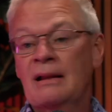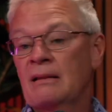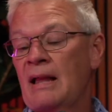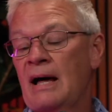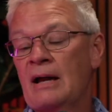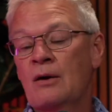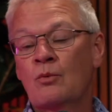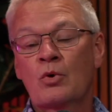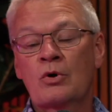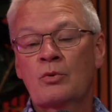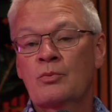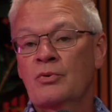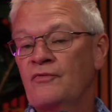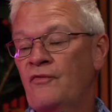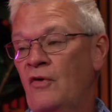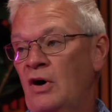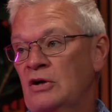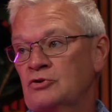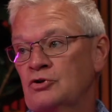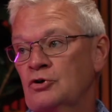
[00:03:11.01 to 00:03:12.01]
lot of work with
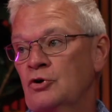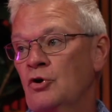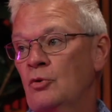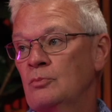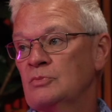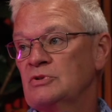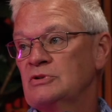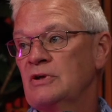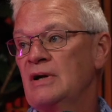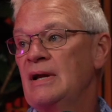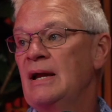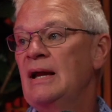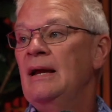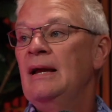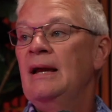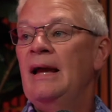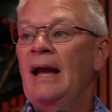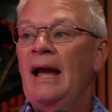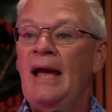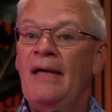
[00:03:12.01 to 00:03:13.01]
foster homes.
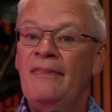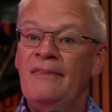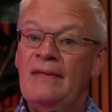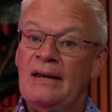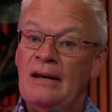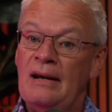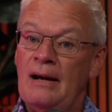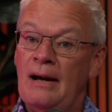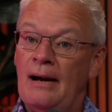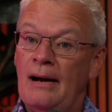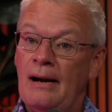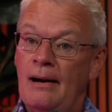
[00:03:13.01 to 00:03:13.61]
And then